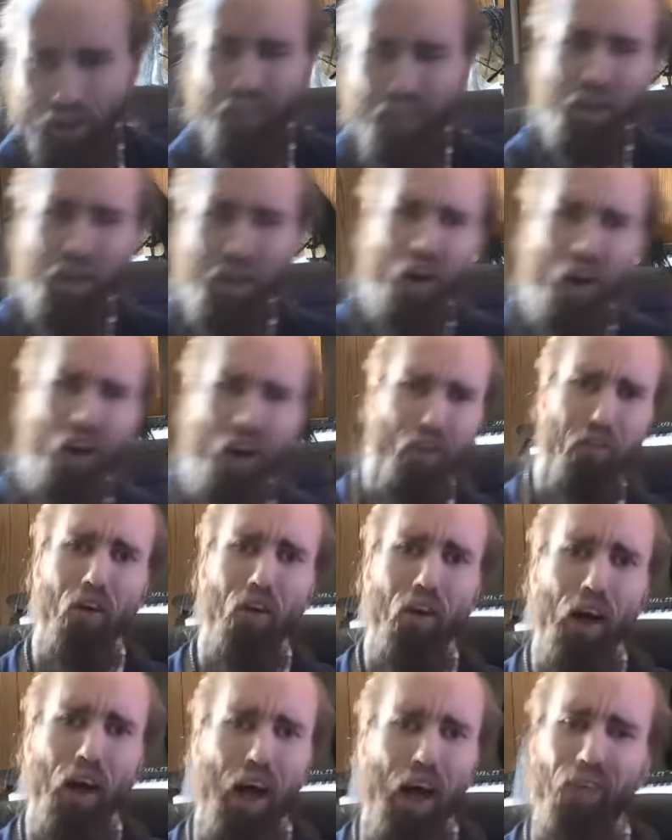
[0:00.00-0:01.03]
Because I'll be
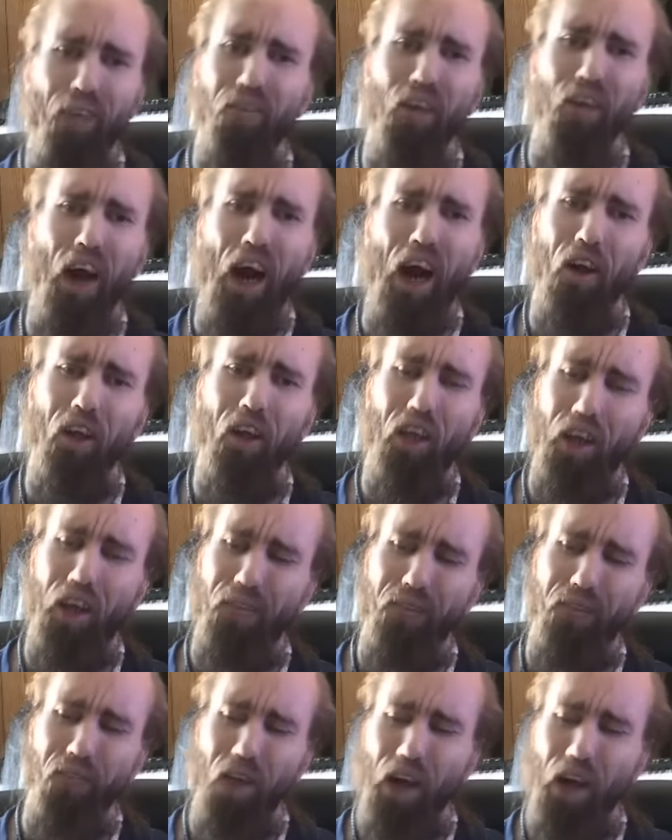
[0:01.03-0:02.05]
honest, I'm tired
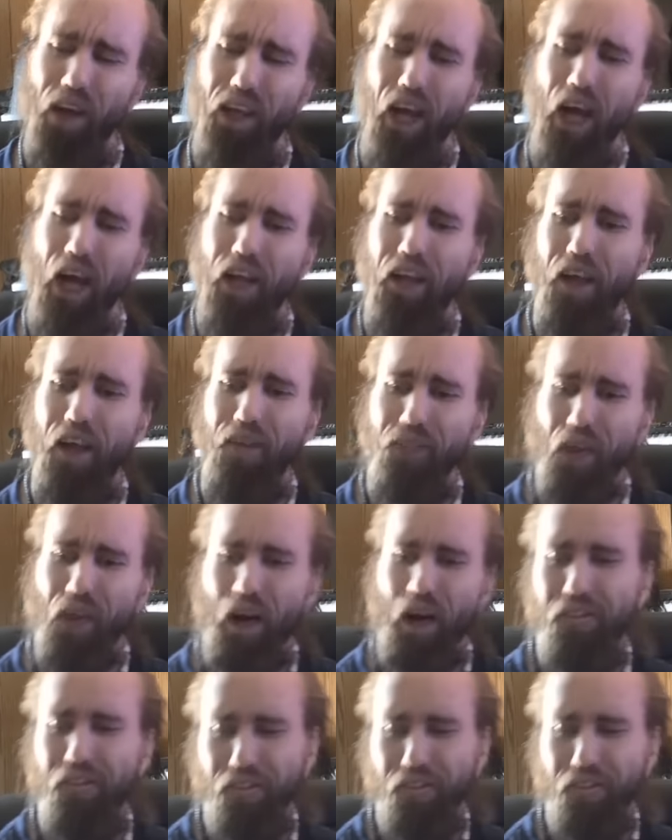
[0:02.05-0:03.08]
of keeping my goddamn
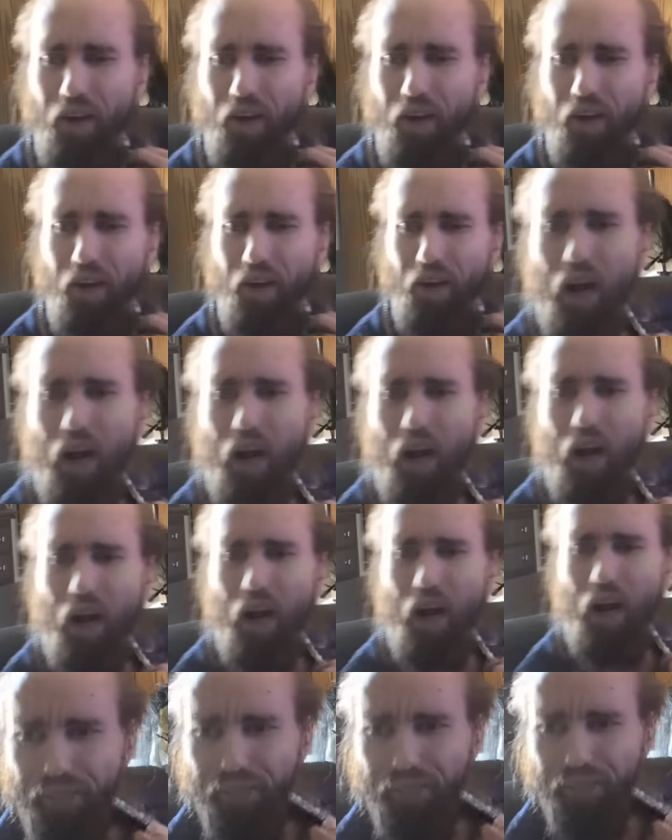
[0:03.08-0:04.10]
mouth shut about how I
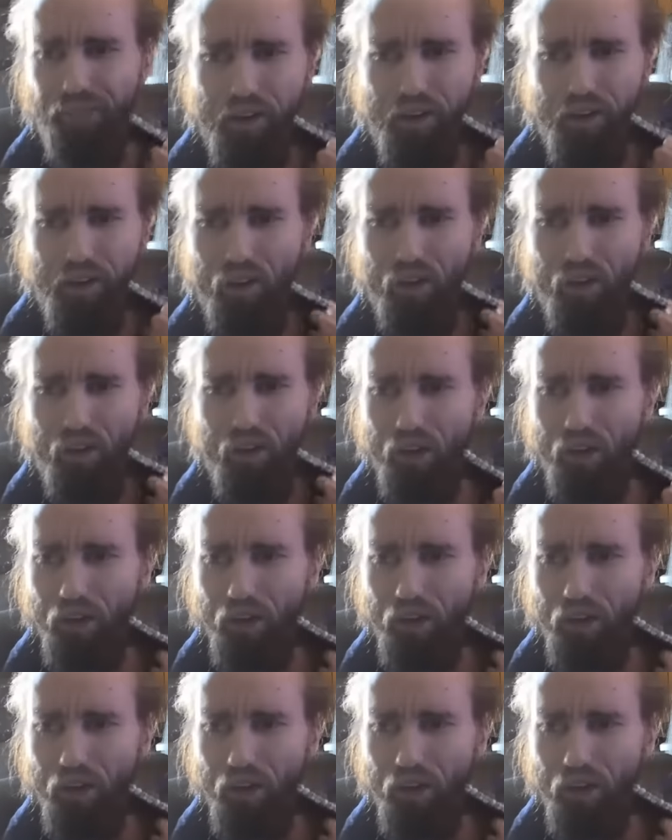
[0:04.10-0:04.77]
really feel.